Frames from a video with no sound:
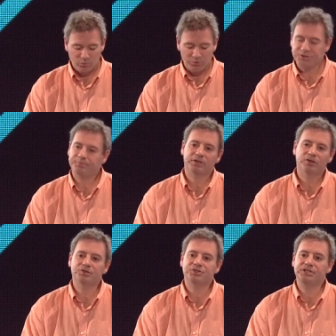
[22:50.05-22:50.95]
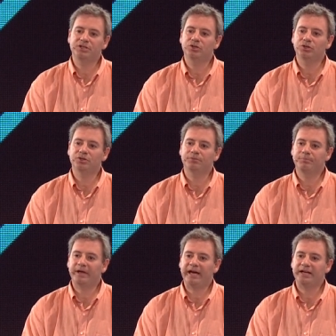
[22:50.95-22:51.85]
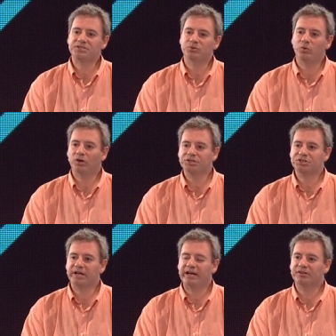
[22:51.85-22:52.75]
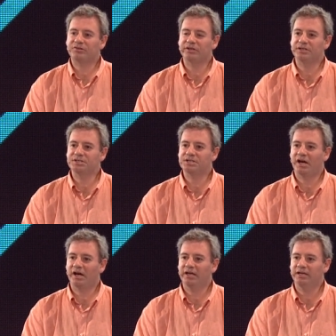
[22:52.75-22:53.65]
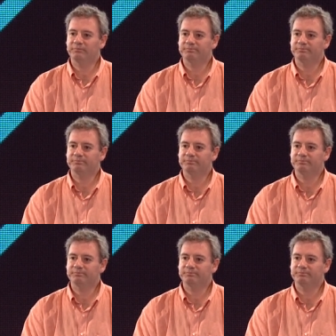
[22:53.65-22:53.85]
was because he couldn't bear to watch Catherine die.